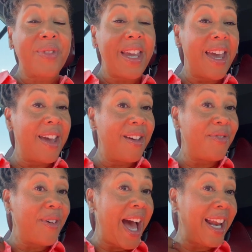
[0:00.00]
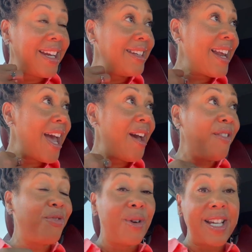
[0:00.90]
if I didn't
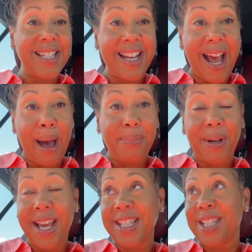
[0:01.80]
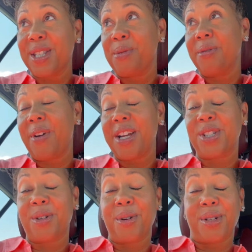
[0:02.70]
have friends in high places who invite
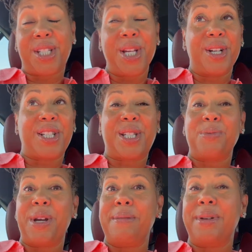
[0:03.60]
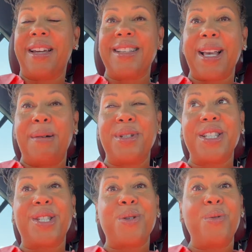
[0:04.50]
your girl to the suite, because I'm
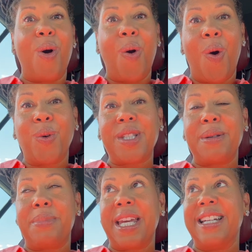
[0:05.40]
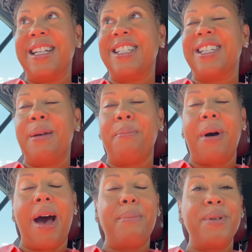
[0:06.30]
just too old to be in the gym
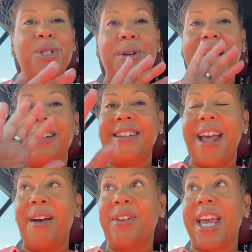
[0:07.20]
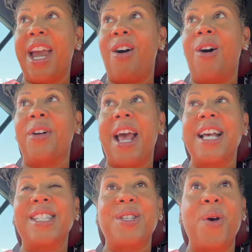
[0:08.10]
pop and trying to navigate all
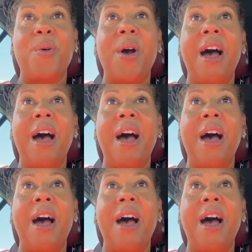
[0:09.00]
that. So